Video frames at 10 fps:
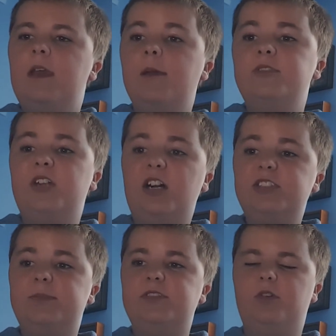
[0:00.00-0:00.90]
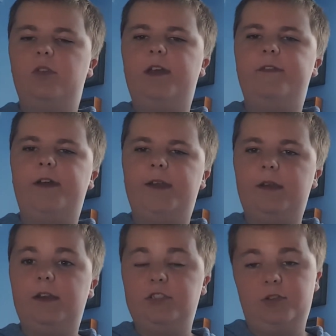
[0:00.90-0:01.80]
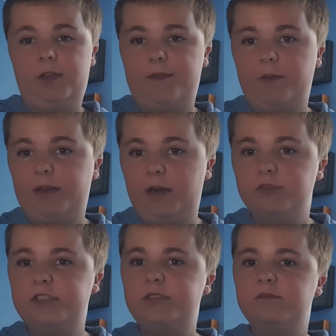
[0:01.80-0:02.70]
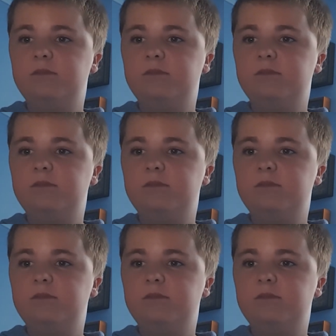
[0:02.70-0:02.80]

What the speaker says: It was awesome until they found out.